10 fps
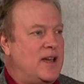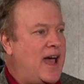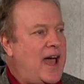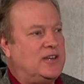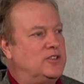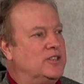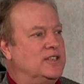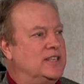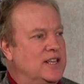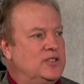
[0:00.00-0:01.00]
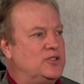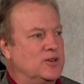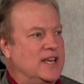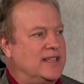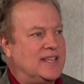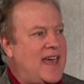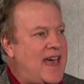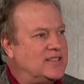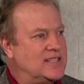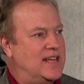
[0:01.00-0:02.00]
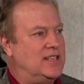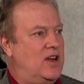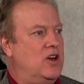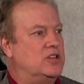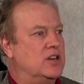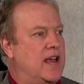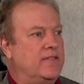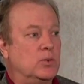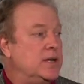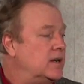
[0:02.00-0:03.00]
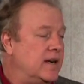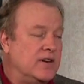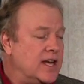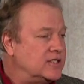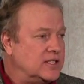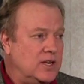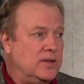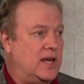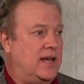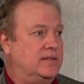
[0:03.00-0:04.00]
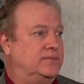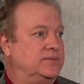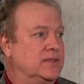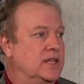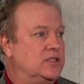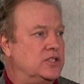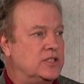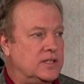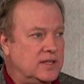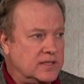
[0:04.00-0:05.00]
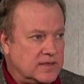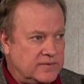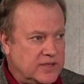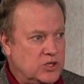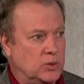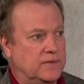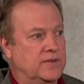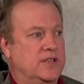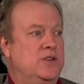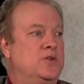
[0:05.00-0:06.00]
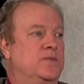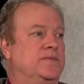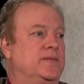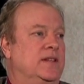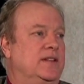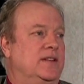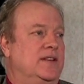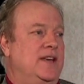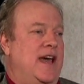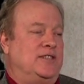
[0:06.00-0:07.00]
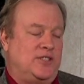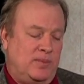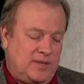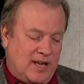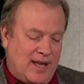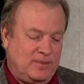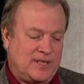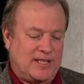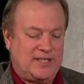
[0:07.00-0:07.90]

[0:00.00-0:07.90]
actor in history and cast that character, and the reader never has to know that. It's just that it's a visual for you. And sometimes I